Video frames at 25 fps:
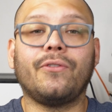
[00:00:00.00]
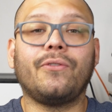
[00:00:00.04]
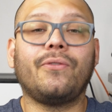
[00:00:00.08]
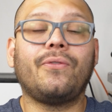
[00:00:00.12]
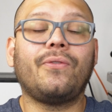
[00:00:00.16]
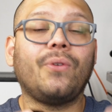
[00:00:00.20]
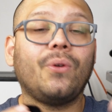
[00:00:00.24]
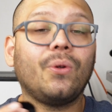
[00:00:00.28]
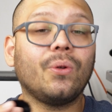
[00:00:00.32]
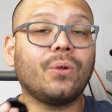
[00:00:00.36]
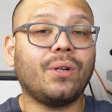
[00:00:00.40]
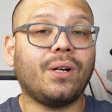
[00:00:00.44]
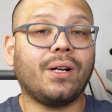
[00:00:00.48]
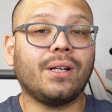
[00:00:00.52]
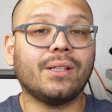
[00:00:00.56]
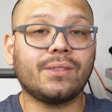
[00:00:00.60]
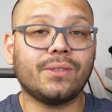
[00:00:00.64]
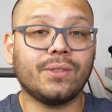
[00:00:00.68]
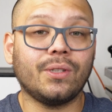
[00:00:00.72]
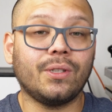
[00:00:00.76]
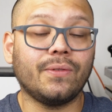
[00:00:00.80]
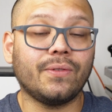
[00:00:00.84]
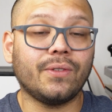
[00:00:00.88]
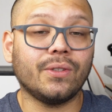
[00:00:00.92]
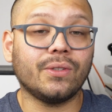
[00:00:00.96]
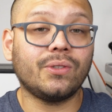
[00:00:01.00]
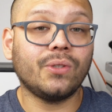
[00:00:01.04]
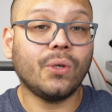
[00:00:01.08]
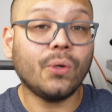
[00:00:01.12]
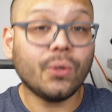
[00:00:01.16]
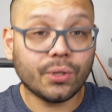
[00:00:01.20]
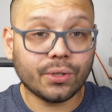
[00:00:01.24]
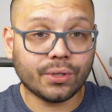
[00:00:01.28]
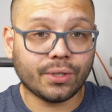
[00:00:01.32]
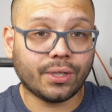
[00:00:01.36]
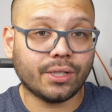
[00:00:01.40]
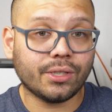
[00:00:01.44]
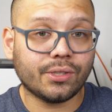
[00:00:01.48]
full cost of the
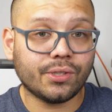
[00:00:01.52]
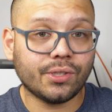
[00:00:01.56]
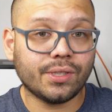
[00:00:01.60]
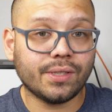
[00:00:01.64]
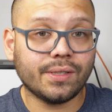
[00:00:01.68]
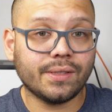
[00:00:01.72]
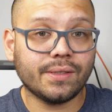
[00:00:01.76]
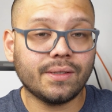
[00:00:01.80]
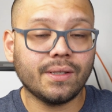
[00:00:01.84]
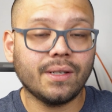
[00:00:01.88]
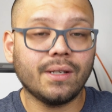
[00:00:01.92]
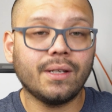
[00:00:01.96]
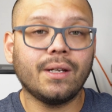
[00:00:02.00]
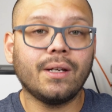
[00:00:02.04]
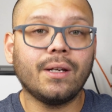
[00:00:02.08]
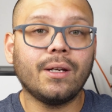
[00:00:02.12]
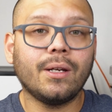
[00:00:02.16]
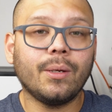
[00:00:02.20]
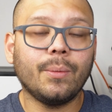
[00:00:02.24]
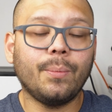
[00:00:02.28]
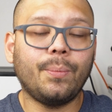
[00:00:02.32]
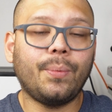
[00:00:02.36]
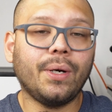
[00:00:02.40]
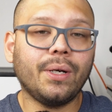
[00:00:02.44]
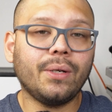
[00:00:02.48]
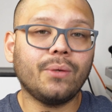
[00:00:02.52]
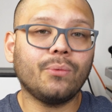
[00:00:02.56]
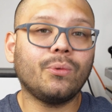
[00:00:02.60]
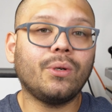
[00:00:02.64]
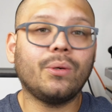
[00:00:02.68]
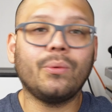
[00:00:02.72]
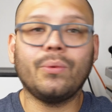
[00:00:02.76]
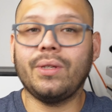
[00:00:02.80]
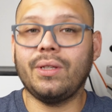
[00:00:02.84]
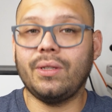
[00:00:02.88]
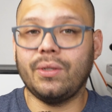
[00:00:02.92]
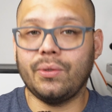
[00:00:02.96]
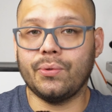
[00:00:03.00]
toner cartridges, but what
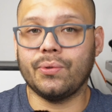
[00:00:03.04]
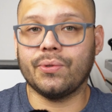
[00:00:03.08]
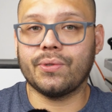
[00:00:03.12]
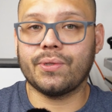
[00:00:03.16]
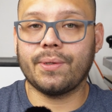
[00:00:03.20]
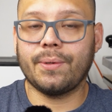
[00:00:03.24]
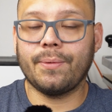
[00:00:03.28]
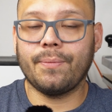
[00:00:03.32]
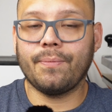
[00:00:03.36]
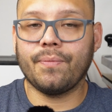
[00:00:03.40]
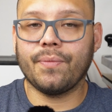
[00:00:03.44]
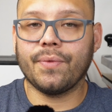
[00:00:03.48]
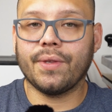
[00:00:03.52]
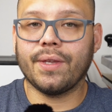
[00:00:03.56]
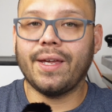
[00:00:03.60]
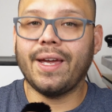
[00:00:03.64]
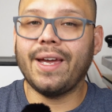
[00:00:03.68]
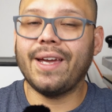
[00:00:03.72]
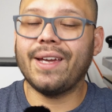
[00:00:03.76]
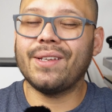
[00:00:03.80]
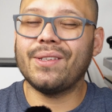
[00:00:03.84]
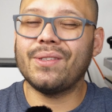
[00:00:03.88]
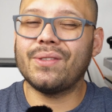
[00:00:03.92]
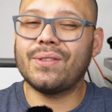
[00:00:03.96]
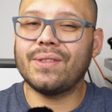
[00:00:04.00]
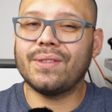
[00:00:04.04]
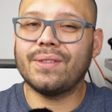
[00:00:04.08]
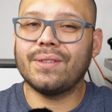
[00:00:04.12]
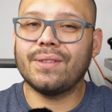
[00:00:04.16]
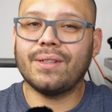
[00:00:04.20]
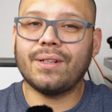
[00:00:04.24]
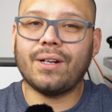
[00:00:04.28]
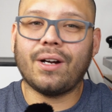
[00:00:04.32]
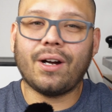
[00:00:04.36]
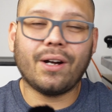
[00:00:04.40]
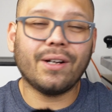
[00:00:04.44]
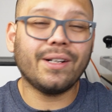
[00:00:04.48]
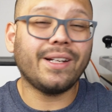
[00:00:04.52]
we use. And
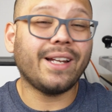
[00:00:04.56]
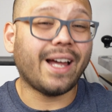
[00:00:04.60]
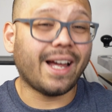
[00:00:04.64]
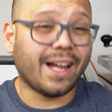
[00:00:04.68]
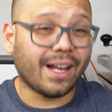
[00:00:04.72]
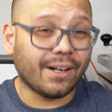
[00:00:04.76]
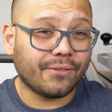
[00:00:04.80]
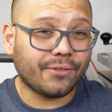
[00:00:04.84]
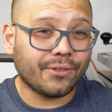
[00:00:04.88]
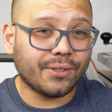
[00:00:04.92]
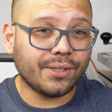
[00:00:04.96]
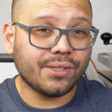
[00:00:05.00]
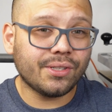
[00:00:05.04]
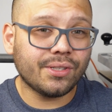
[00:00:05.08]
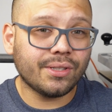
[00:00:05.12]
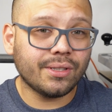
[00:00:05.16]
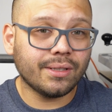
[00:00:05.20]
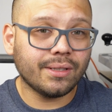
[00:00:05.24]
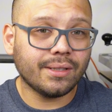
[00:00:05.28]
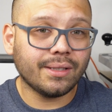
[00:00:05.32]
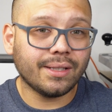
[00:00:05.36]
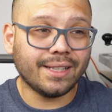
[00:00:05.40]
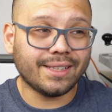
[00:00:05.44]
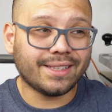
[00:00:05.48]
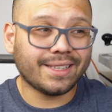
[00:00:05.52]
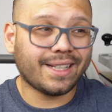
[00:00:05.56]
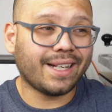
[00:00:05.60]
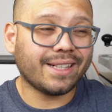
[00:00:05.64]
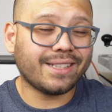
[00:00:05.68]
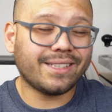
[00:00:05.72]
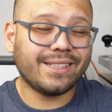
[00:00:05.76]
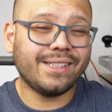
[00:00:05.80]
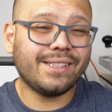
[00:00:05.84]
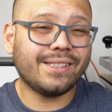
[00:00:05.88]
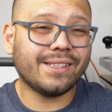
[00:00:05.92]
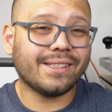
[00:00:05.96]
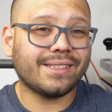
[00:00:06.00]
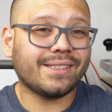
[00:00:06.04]
on average, it's
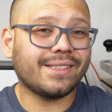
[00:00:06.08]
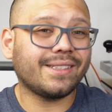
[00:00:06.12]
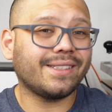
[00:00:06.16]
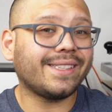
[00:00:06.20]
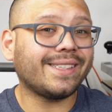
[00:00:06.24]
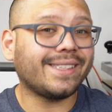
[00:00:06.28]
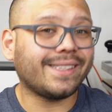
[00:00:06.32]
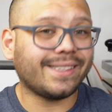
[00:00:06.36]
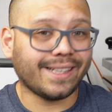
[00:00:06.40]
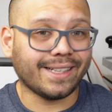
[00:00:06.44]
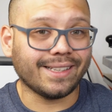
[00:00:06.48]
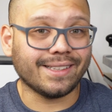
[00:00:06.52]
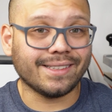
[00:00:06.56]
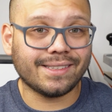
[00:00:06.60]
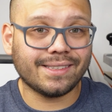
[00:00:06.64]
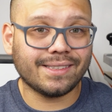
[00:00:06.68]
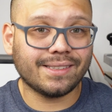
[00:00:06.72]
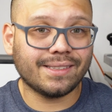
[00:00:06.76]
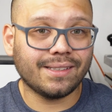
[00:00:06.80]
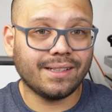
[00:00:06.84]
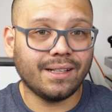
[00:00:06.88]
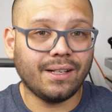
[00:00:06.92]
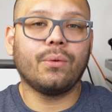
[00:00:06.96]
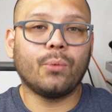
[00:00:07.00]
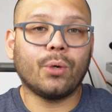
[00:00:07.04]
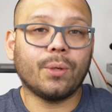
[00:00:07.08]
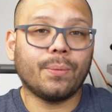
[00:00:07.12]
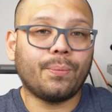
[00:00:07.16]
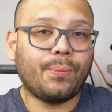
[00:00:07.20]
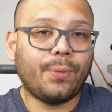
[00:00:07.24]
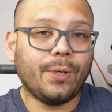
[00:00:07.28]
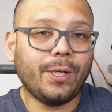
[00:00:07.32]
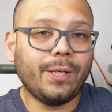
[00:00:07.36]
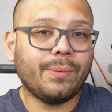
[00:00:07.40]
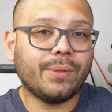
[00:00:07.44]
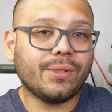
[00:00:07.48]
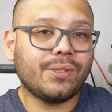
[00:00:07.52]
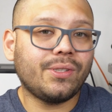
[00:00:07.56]
actually just cents. We're
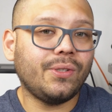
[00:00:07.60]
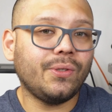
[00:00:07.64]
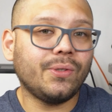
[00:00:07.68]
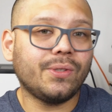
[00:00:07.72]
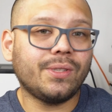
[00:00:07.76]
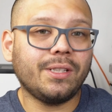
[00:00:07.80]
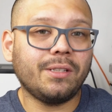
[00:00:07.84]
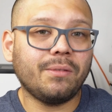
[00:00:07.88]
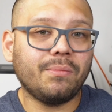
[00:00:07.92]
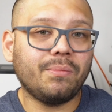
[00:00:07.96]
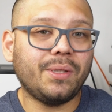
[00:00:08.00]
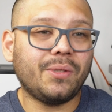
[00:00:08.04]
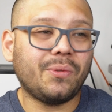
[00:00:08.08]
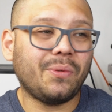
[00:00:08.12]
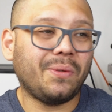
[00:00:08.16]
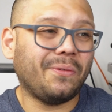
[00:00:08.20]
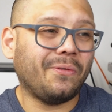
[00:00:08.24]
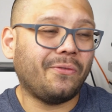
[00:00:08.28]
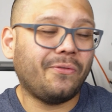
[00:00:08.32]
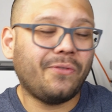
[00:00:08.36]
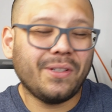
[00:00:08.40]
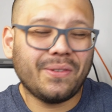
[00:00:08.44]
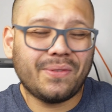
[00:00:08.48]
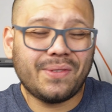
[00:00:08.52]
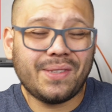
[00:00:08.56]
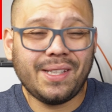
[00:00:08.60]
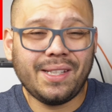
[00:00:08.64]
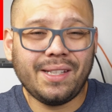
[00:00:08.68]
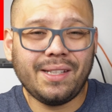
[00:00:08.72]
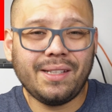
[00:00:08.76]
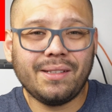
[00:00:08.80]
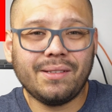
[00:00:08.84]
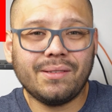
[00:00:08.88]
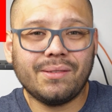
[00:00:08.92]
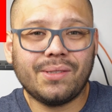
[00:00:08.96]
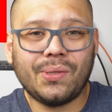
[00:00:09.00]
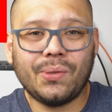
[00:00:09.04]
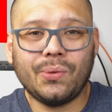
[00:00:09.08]
pretty much using between
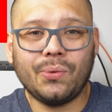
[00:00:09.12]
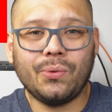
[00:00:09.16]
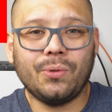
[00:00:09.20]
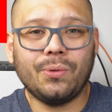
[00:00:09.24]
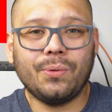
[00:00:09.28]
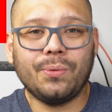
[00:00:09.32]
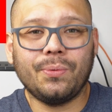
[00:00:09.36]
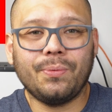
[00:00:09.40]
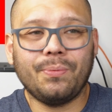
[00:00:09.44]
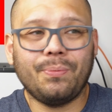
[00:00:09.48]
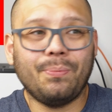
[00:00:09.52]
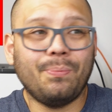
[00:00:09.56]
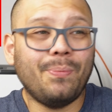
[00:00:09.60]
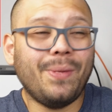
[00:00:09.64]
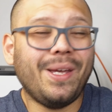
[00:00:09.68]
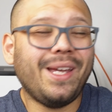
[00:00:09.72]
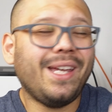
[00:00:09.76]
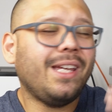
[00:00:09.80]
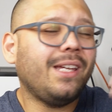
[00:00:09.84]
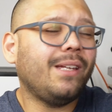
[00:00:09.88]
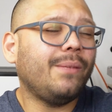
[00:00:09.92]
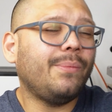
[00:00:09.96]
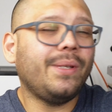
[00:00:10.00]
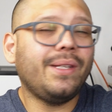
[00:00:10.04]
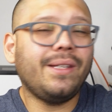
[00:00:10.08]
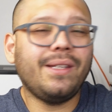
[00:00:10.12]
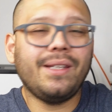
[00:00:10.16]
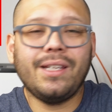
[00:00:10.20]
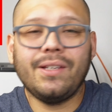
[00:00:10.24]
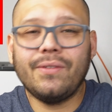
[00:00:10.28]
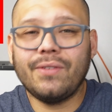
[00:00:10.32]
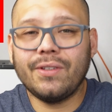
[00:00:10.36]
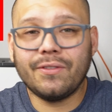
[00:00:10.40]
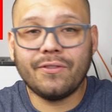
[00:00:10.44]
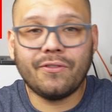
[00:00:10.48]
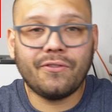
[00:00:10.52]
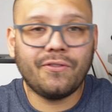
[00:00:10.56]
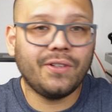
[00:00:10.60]
15 to maybe
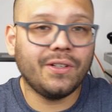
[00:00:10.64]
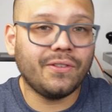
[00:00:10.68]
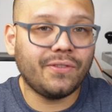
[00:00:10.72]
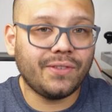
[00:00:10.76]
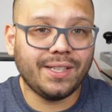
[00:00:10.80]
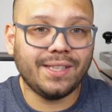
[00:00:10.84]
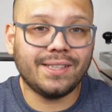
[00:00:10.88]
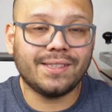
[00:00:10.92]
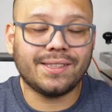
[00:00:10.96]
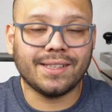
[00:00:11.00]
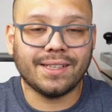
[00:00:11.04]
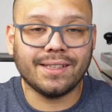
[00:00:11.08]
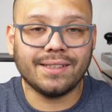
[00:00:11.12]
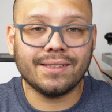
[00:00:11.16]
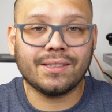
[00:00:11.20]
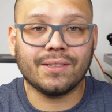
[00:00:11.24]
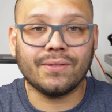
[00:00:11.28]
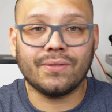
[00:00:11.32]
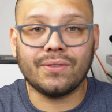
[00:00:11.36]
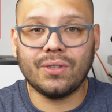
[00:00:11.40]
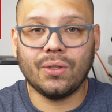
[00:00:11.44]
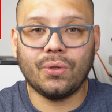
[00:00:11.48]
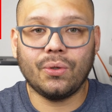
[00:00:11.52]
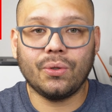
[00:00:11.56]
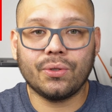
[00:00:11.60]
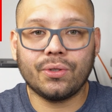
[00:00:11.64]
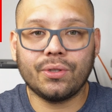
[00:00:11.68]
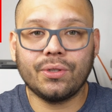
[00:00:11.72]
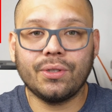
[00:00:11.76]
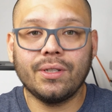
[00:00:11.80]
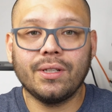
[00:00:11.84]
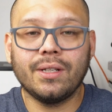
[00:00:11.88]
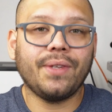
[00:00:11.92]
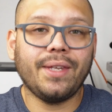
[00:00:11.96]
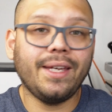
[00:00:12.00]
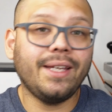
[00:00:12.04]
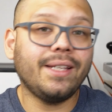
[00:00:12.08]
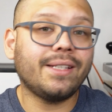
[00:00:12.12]
even 50 cents of toner
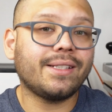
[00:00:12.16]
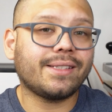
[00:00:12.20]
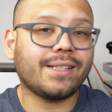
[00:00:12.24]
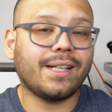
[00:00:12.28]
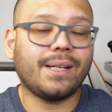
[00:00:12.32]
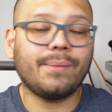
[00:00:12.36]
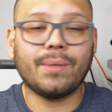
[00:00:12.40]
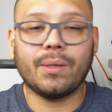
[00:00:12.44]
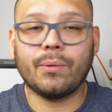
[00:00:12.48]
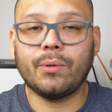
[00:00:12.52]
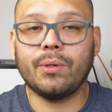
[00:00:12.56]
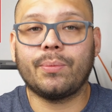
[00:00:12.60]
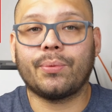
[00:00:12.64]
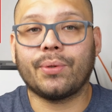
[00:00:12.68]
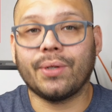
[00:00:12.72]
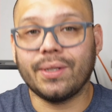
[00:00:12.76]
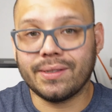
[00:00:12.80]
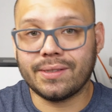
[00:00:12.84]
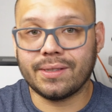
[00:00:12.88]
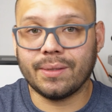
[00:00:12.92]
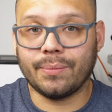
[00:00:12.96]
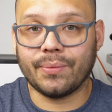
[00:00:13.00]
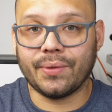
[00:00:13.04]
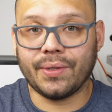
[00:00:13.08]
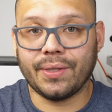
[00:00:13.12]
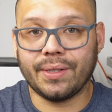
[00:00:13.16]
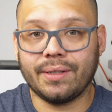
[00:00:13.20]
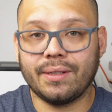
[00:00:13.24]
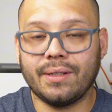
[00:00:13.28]
each time that we print something.